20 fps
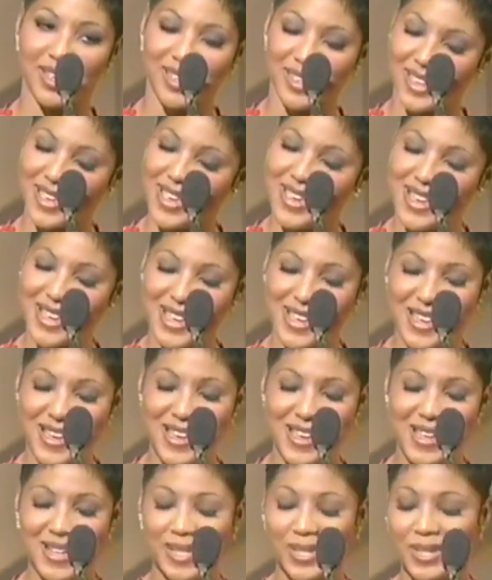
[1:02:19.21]
Good for
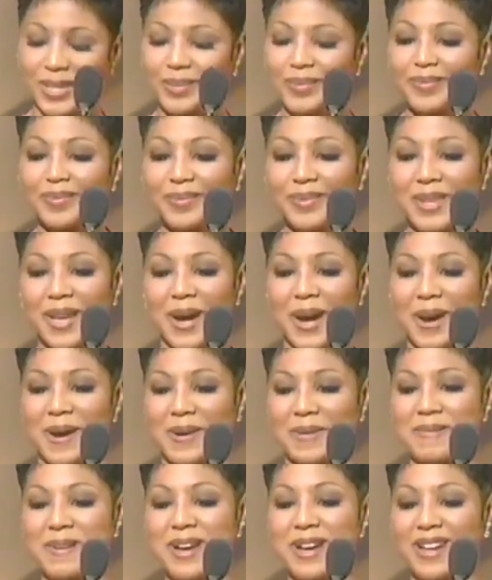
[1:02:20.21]
her. You love to see it.